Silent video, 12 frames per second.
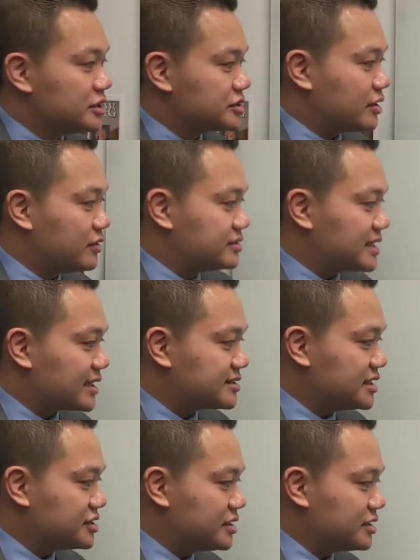So
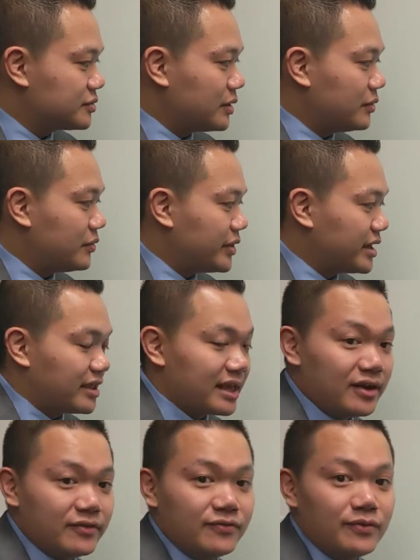taxation is what we want to
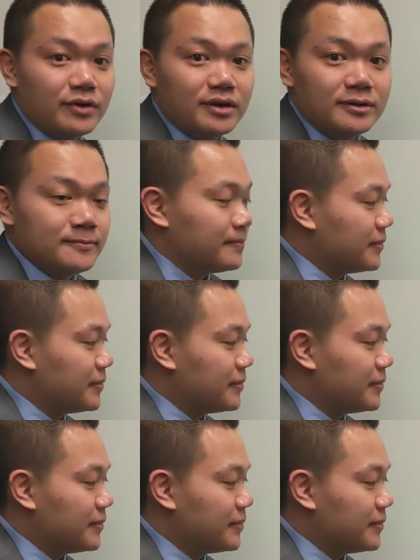account for.